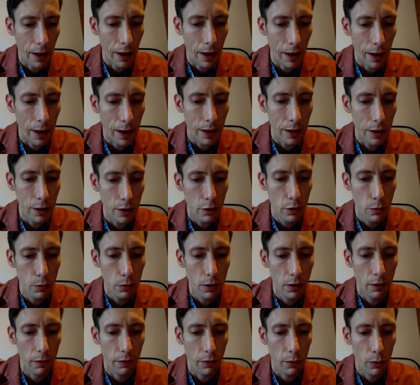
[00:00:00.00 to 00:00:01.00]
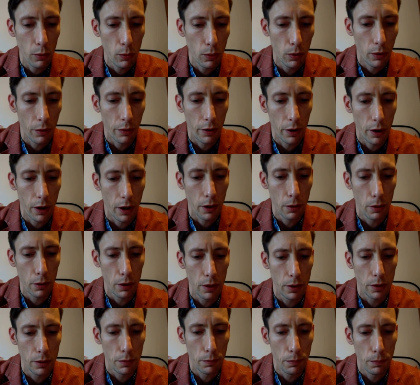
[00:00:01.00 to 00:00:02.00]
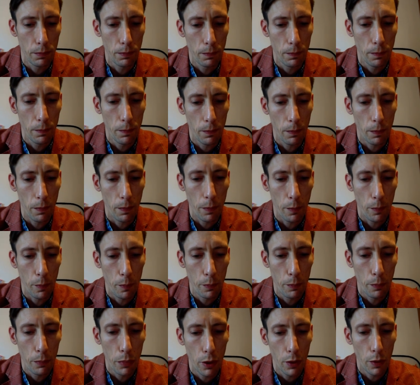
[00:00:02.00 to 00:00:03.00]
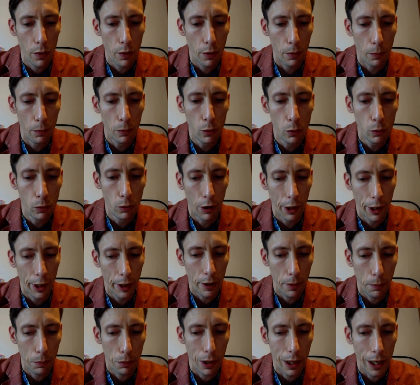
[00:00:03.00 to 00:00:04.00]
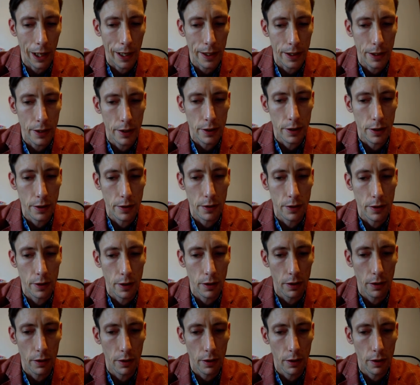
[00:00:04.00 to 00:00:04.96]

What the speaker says: you would have thought that I would put them all in a place